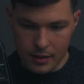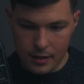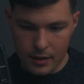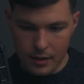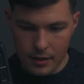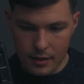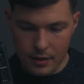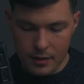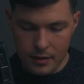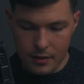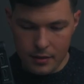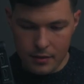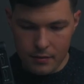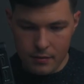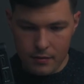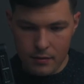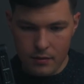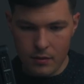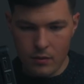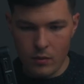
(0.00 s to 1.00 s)
to this.
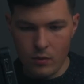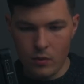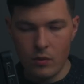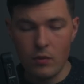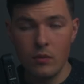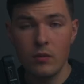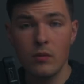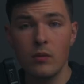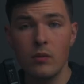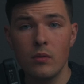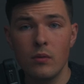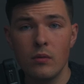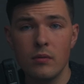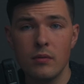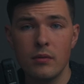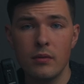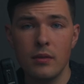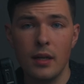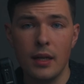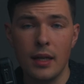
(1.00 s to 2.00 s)

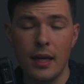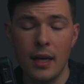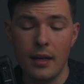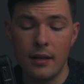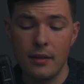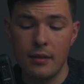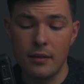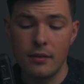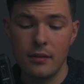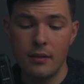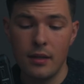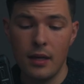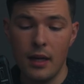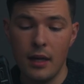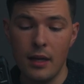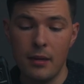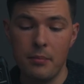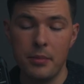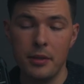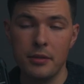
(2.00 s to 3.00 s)
Again,
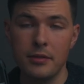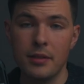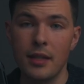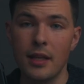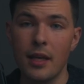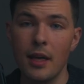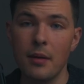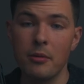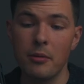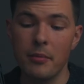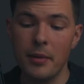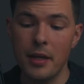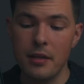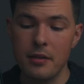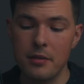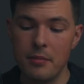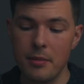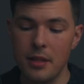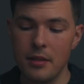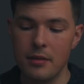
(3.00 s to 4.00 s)
built-in cable
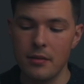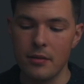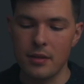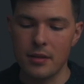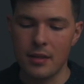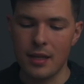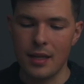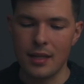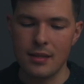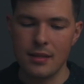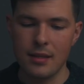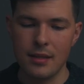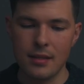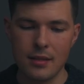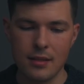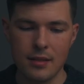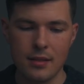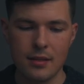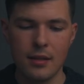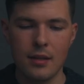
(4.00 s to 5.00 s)
management, so it just kind of
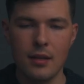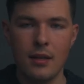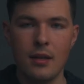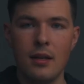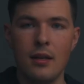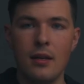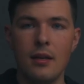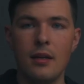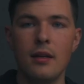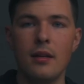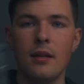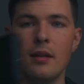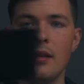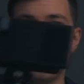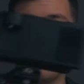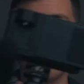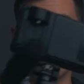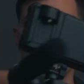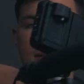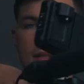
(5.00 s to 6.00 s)
sits
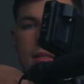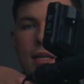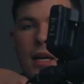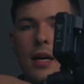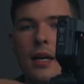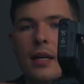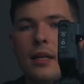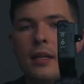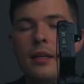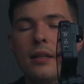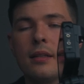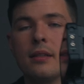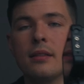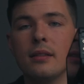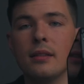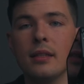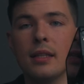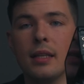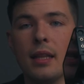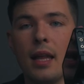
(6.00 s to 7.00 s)
there on the side
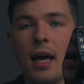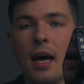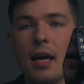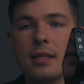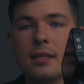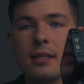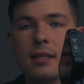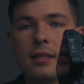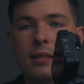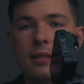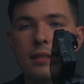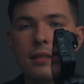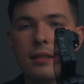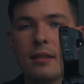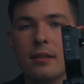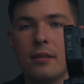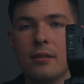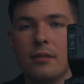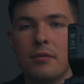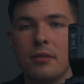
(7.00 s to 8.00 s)
like that.
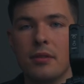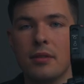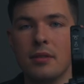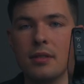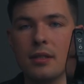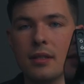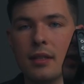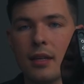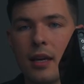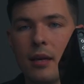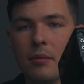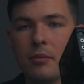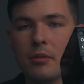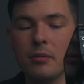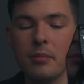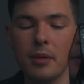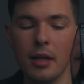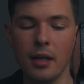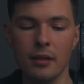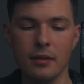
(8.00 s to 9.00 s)
I don't know if you can see the cable,
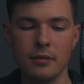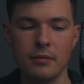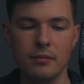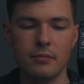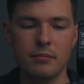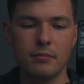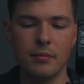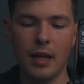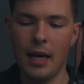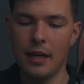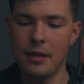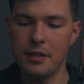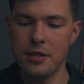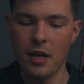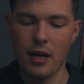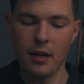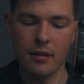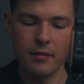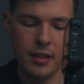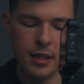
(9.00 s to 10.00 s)
but I'll add a
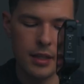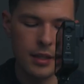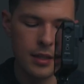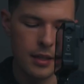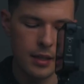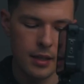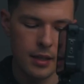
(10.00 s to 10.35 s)
shot of it.